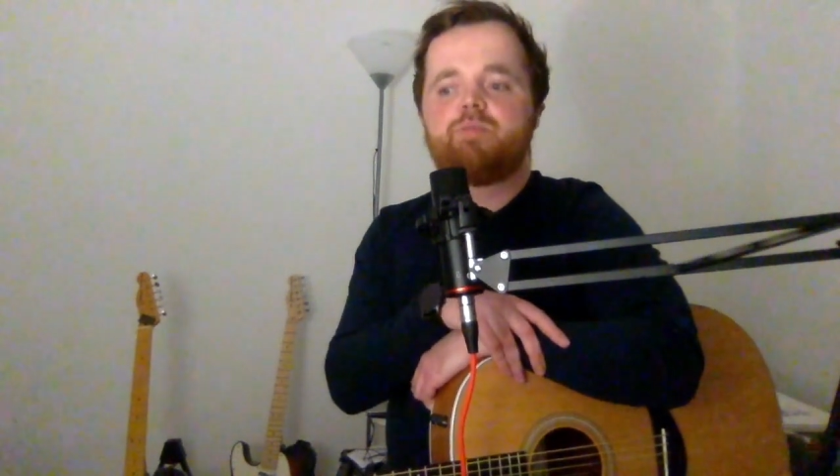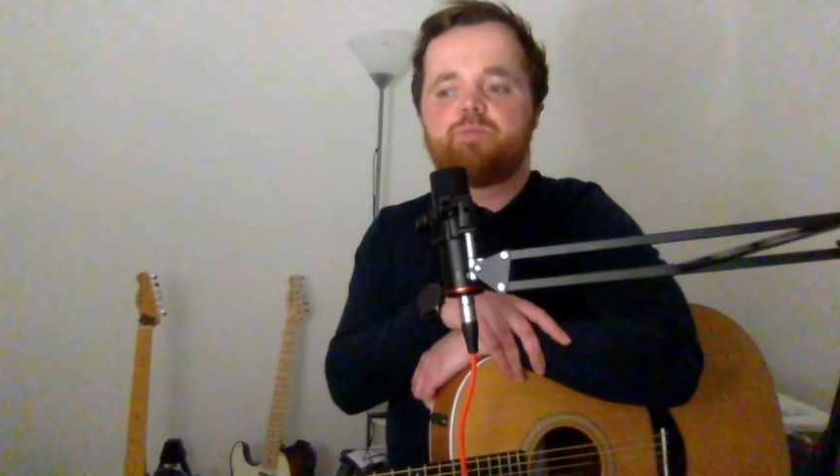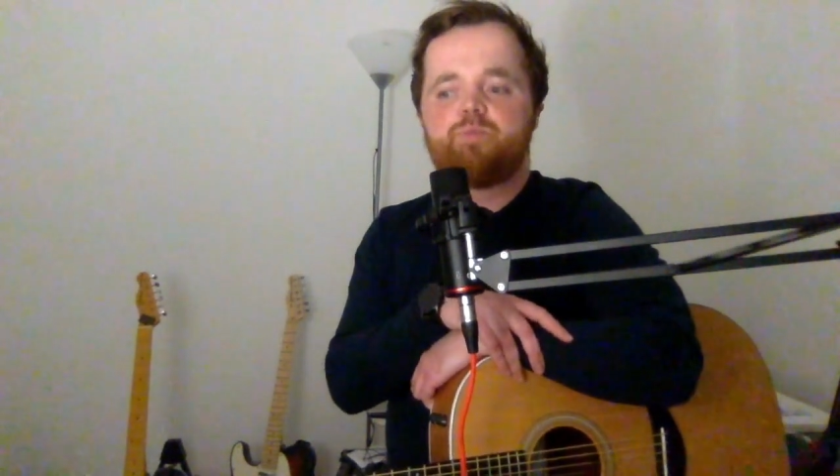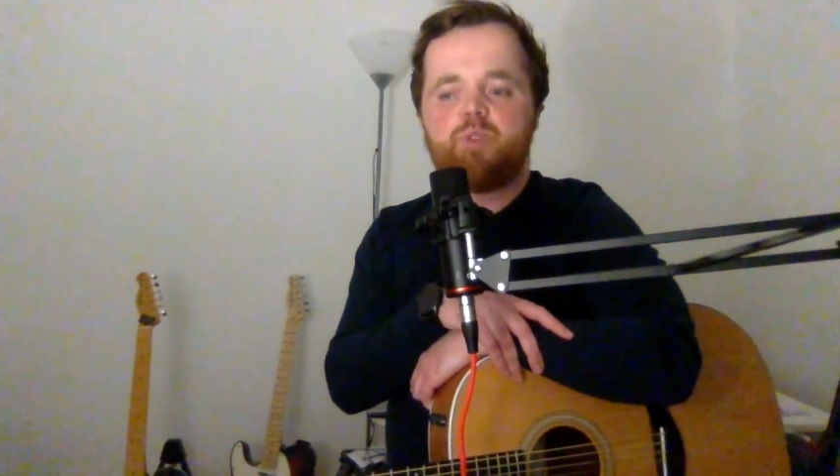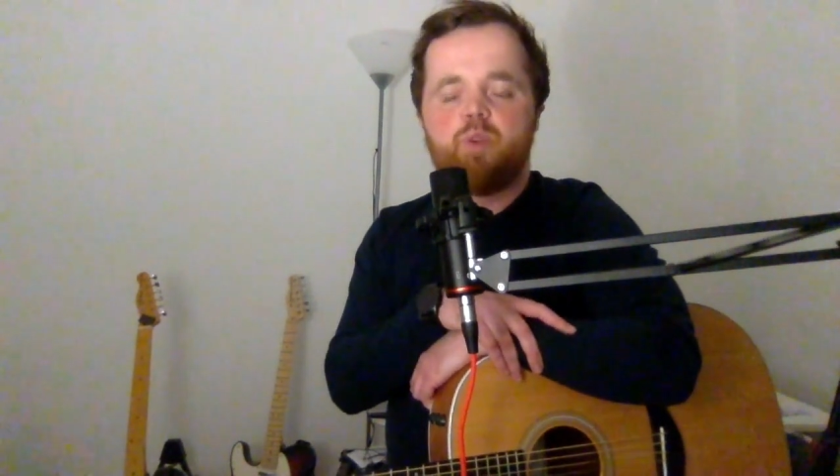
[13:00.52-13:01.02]

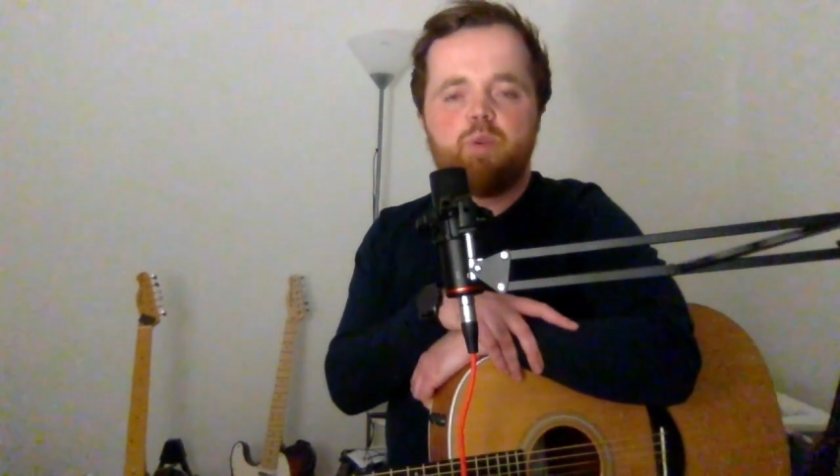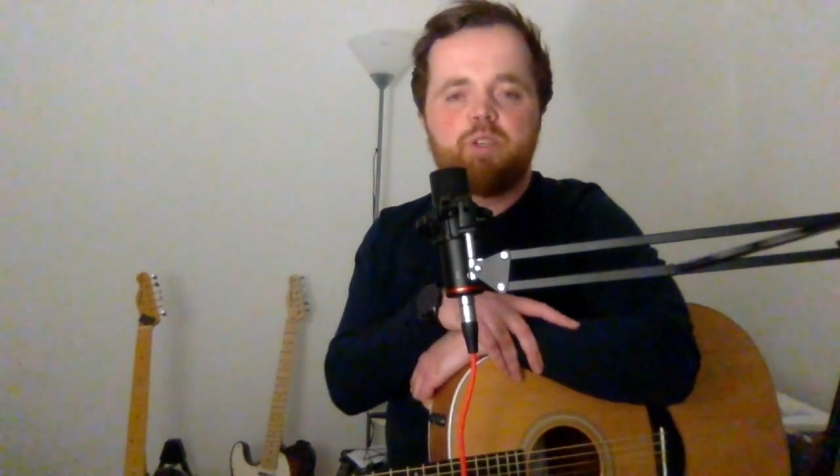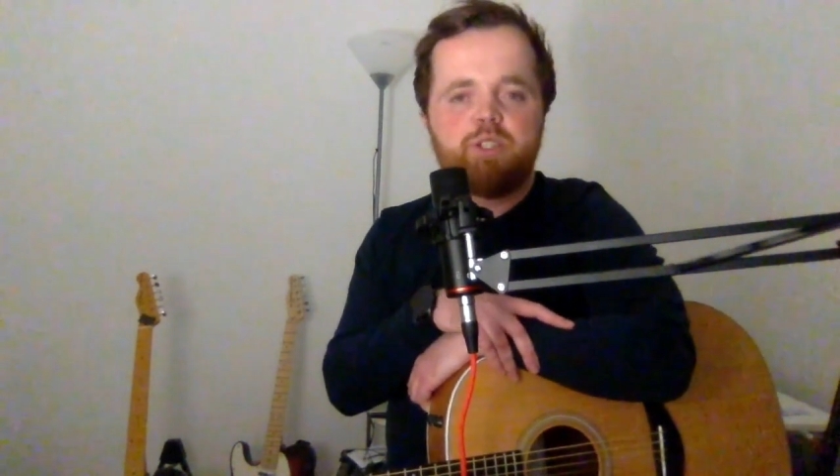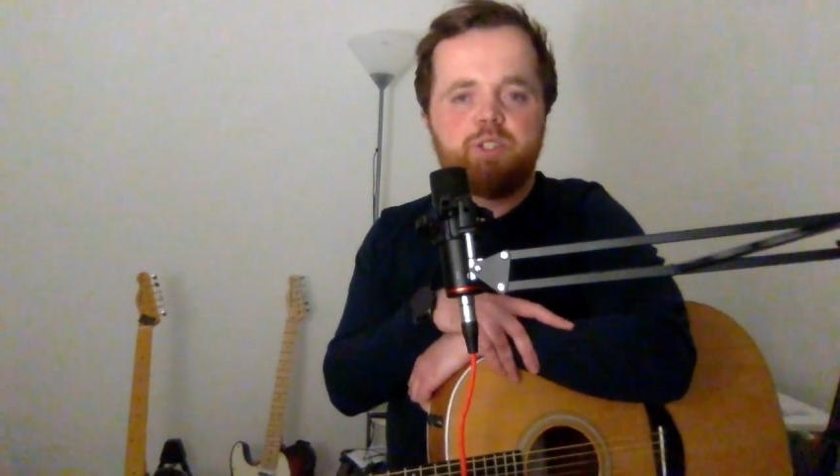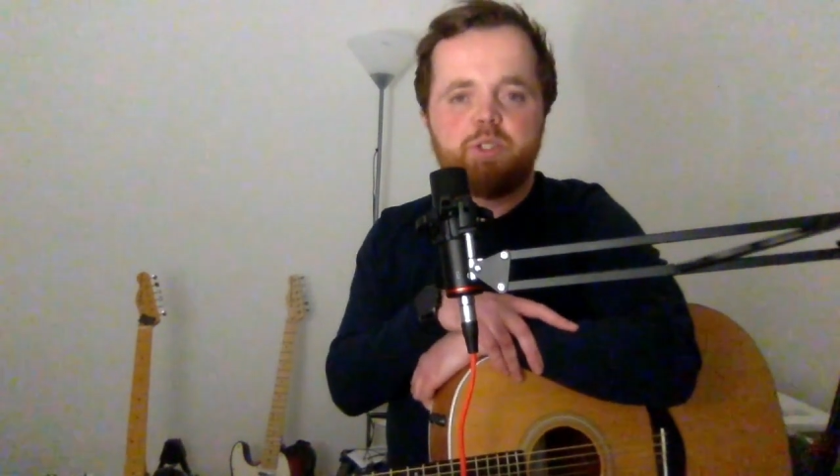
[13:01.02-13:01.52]
no one
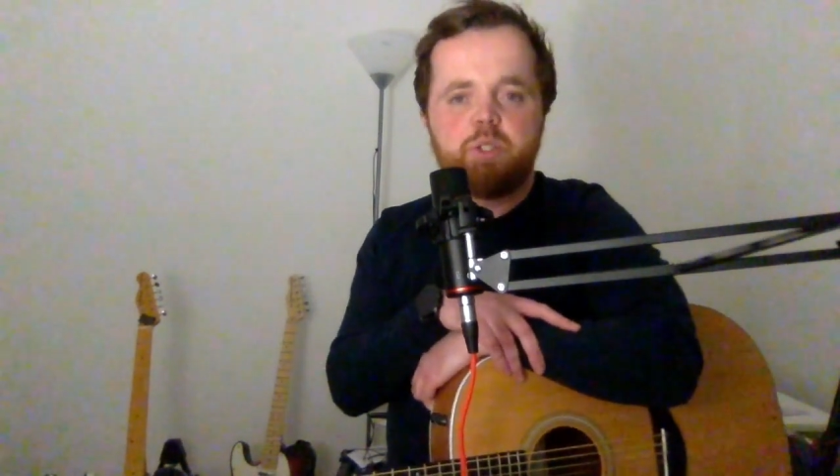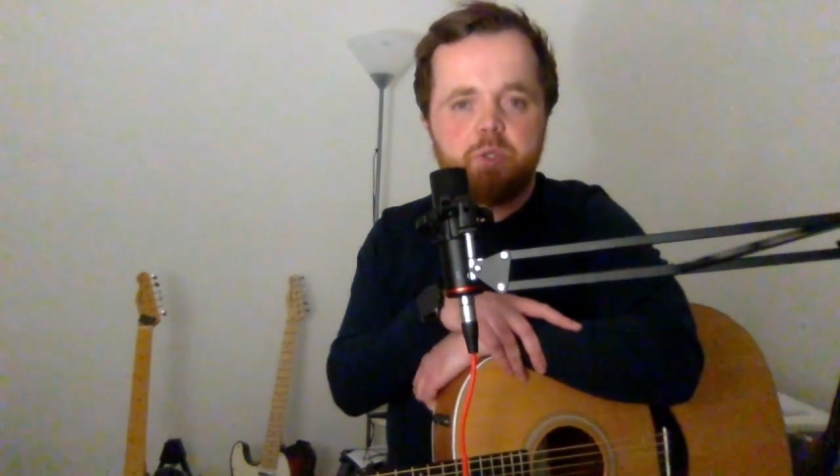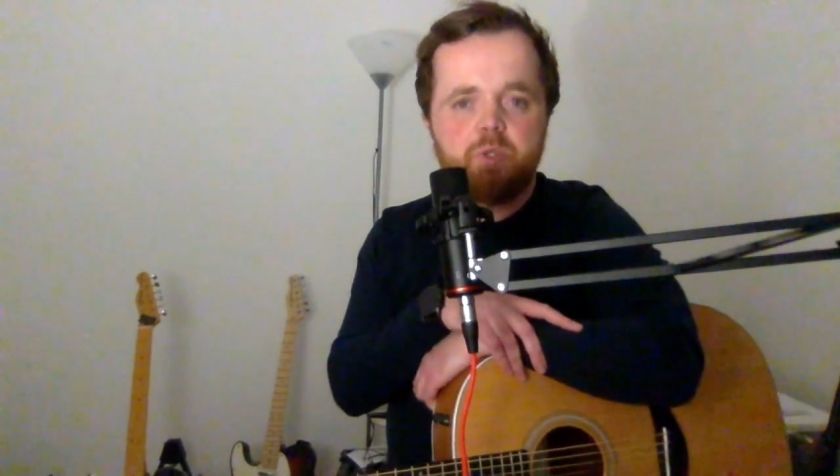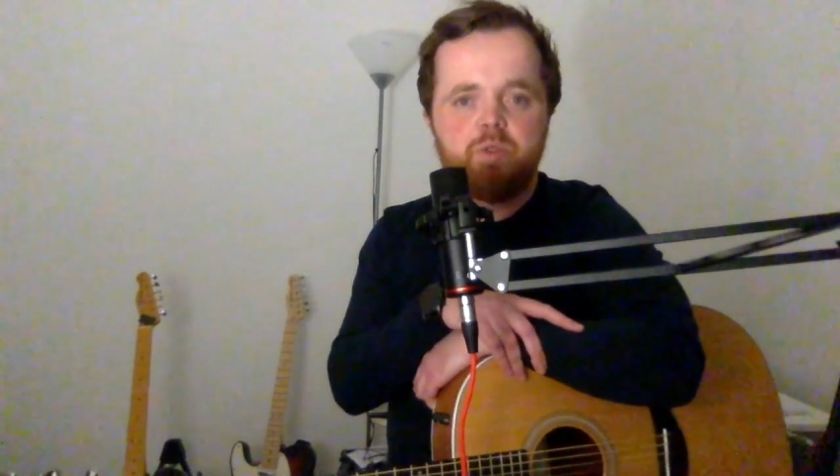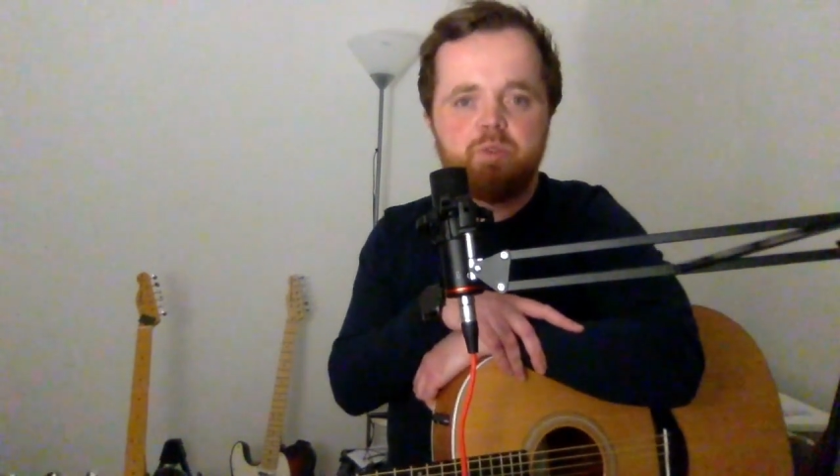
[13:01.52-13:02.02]
can do
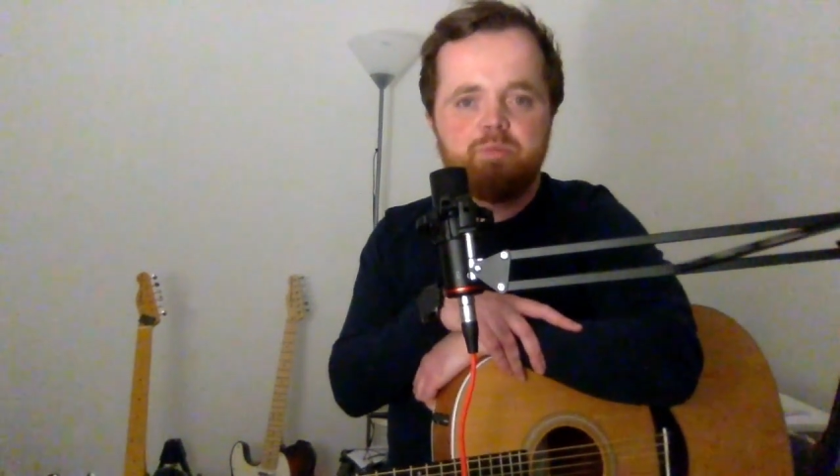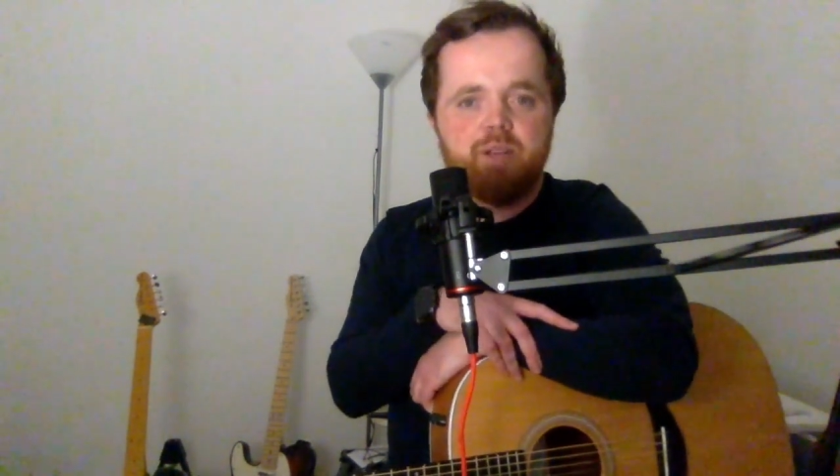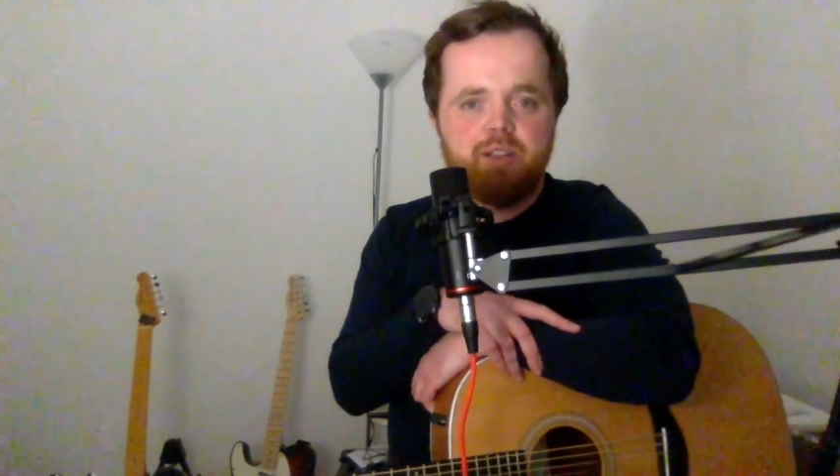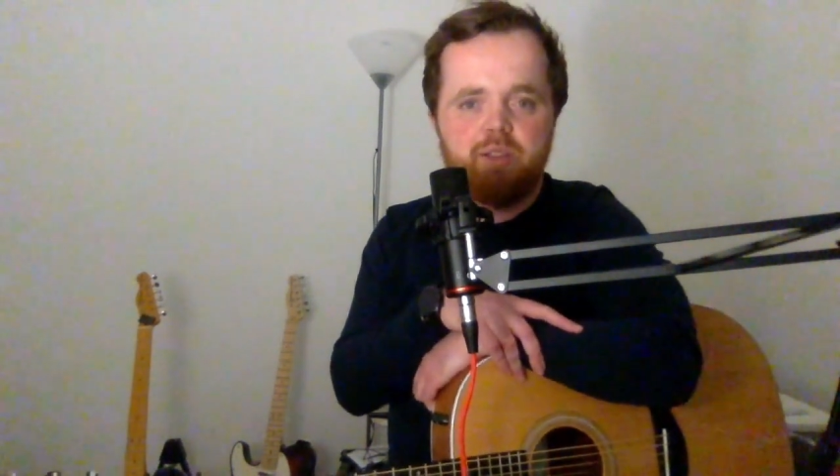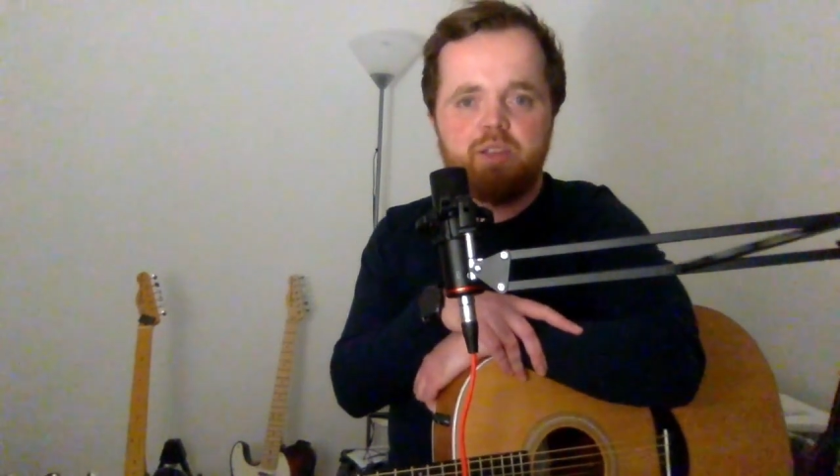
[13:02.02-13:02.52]
you
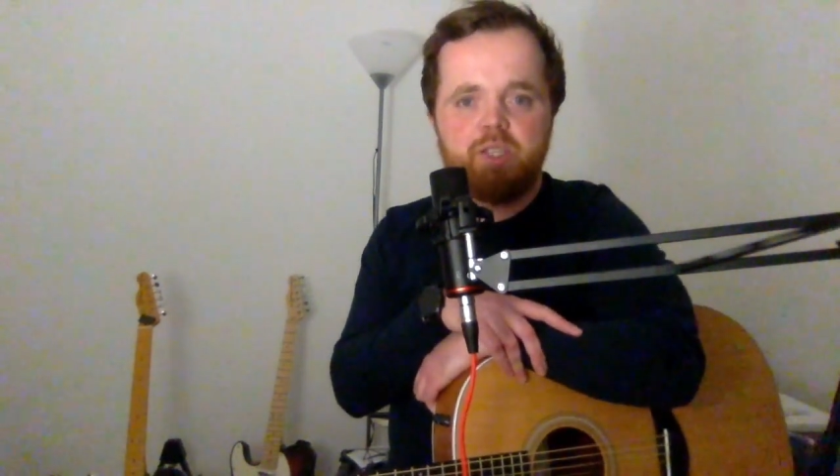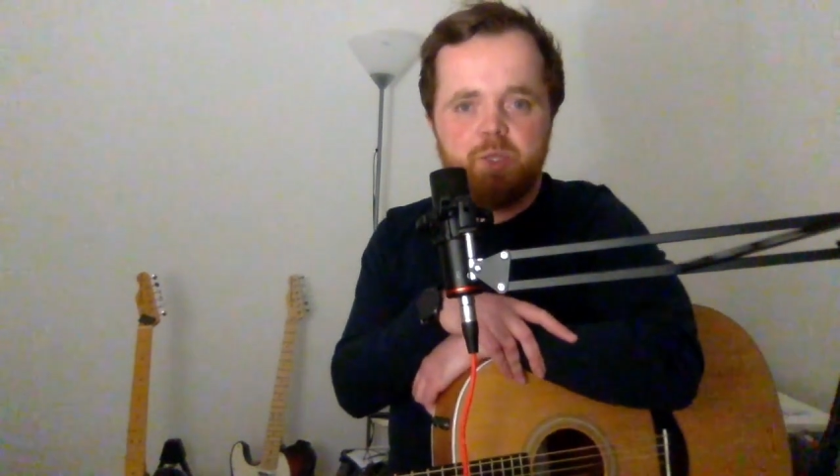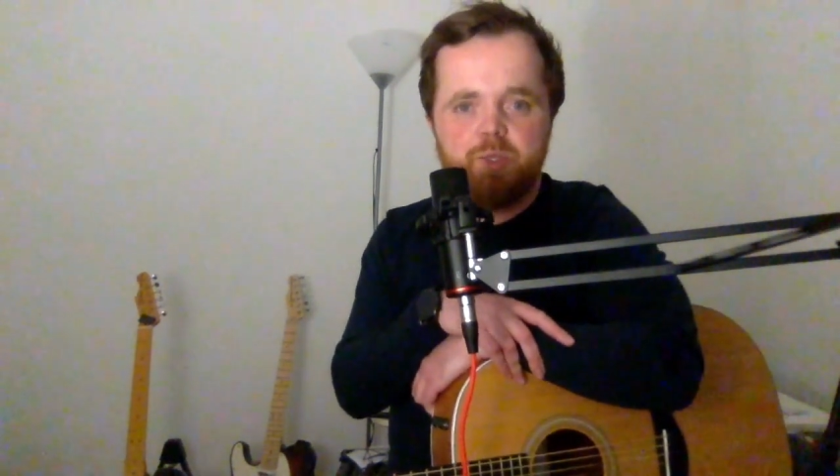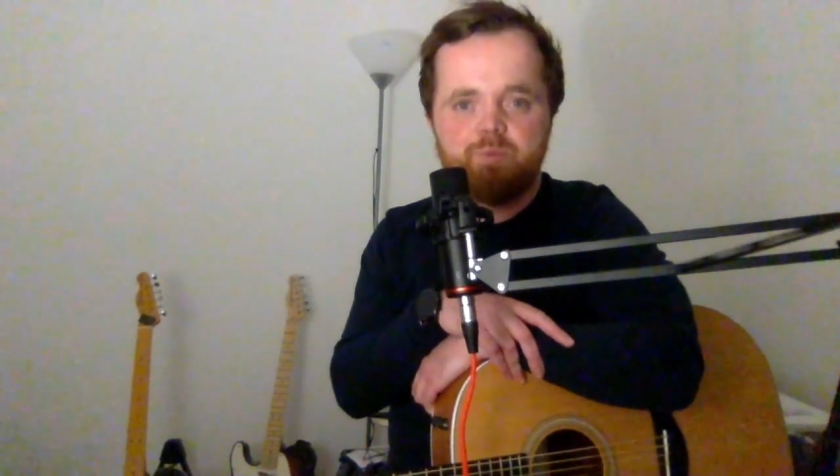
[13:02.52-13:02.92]
better than you.